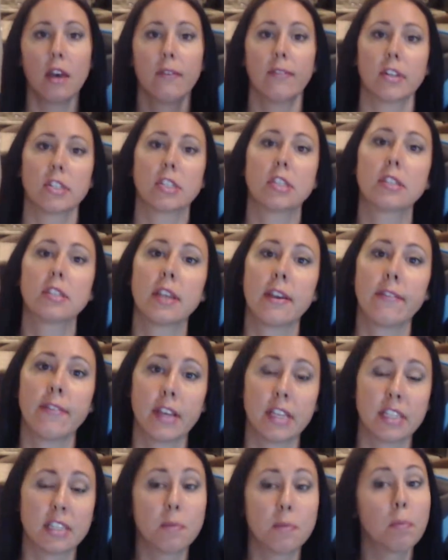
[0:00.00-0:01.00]
versus if
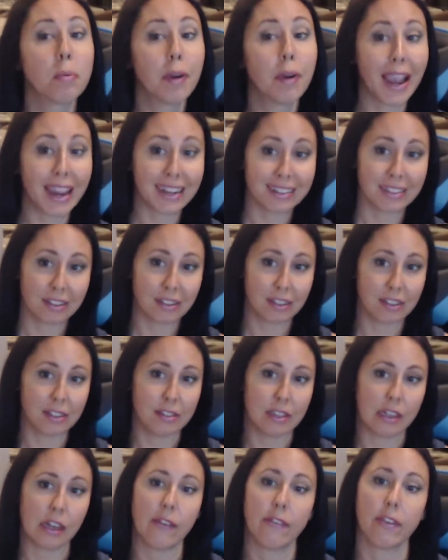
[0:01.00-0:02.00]
it's practically
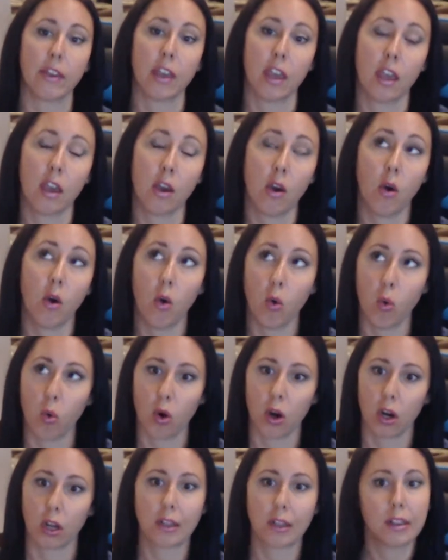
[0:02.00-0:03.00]
significant
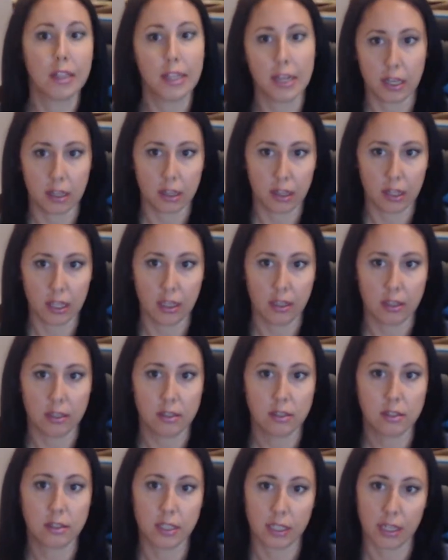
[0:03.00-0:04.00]
or clinically
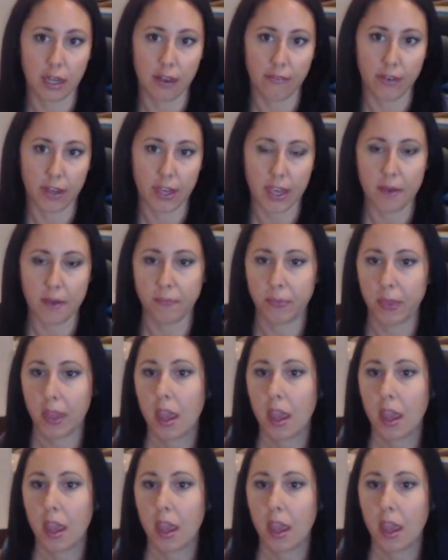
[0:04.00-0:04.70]
significant.